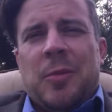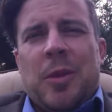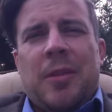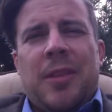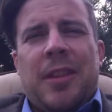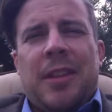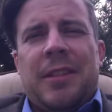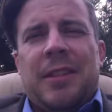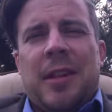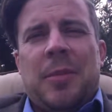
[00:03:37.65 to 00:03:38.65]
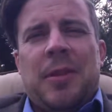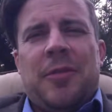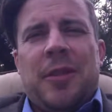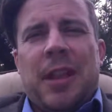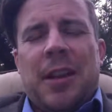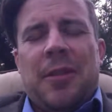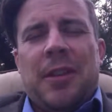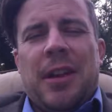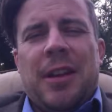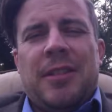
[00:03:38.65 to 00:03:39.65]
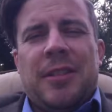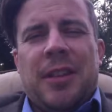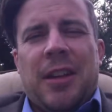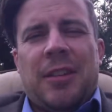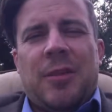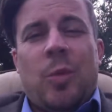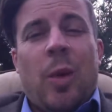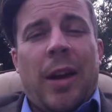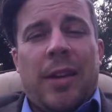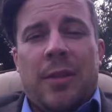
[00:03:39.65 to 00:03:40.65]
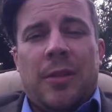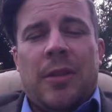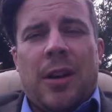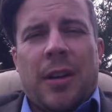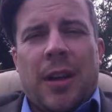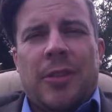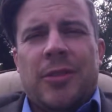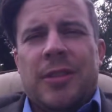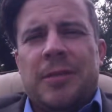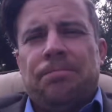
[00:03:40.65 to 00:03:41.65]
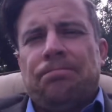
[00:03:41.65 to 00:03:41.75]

one of the things that I'm to fill out, and I select white or Caucasian.